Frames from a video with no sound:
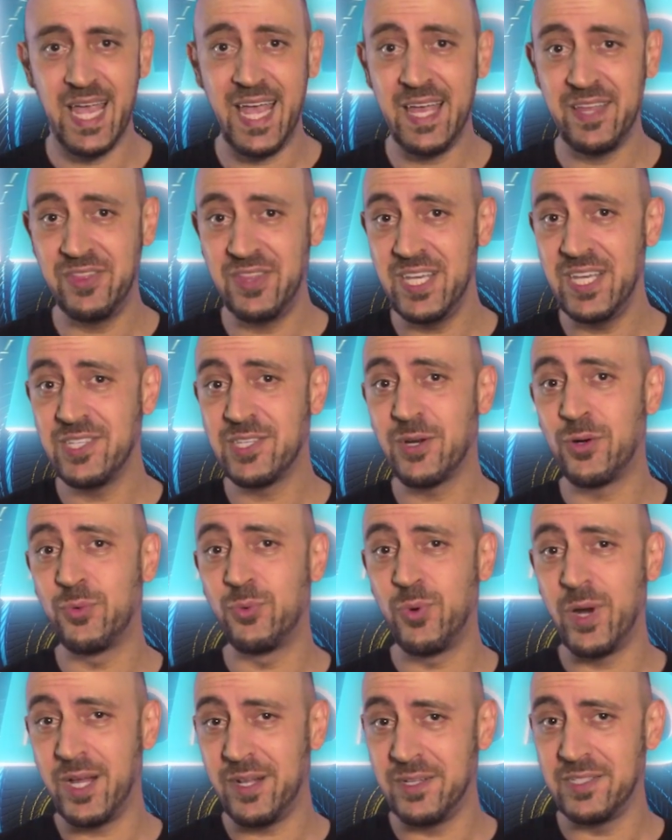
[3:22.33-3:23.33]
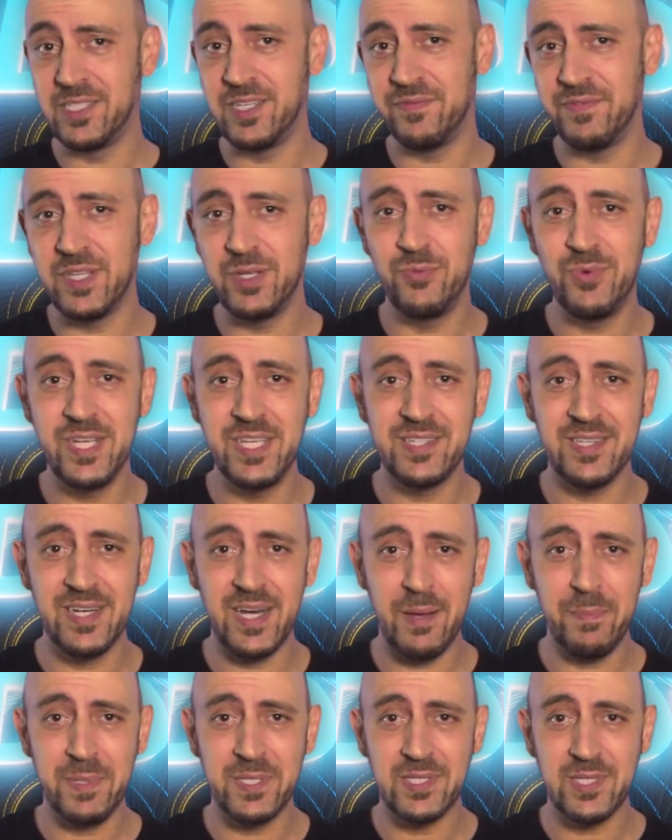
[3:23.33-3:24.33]
And these are relatively recent
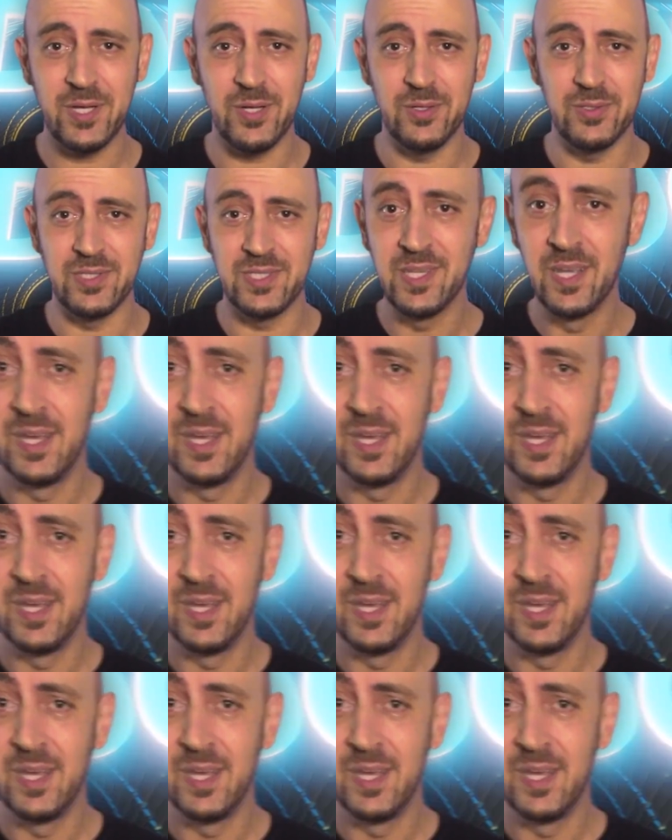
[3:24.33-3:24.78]
episodes.